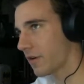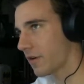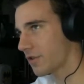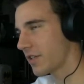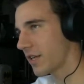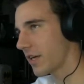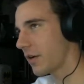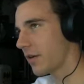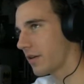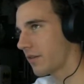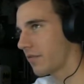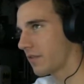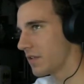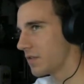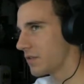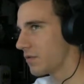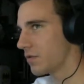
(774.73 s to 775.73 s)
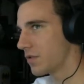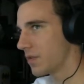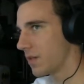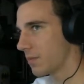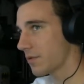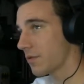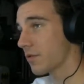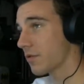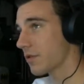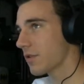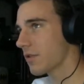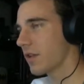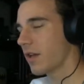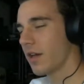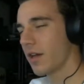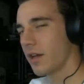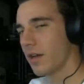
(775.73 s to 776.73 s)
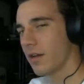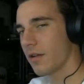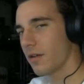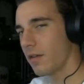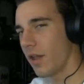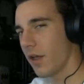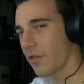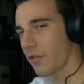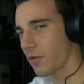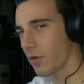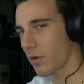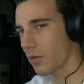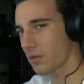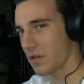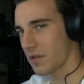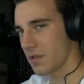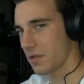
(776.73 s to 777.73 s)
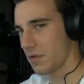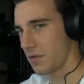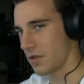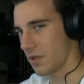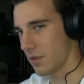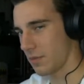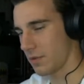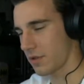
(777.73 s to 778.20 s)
functionality of these new chips. There's nothing wrong with these new chips.